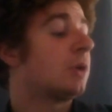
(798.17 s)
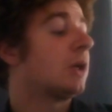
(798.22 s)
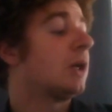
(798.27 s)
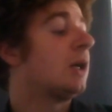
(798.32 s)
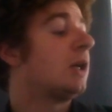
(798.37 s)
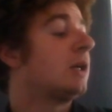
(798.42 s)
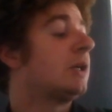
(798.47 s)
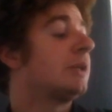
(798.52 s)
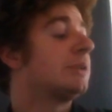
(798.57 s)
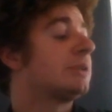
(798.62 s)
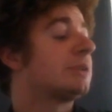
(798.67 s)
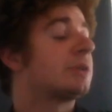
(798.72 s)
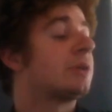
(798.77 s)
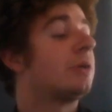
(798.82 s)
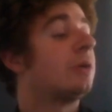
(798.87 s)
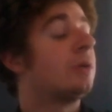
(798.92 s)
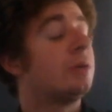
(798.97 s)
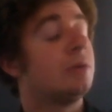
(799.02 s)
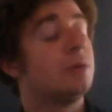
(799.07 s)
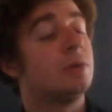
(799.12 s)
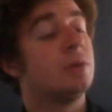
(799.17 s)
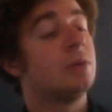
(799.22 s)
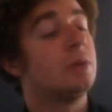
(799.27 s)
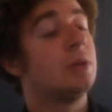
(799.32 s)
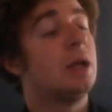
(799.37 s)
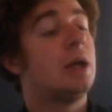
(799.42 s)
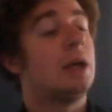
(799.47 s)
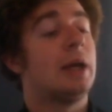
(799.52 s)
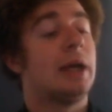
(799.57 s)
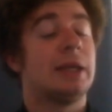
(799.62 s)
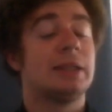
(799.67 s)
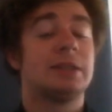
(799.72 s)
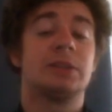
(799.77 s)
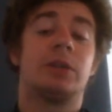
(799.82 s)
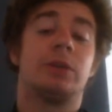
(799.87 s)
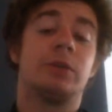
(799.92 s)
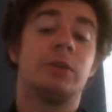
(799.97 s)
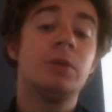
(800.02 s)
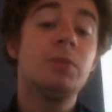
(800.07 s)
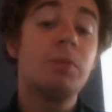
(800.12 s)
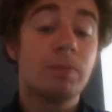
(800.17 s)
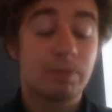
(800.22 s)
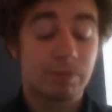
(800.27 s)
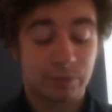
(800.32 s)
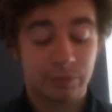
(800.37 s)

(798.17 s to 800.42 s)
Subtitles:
card to call a Snogal.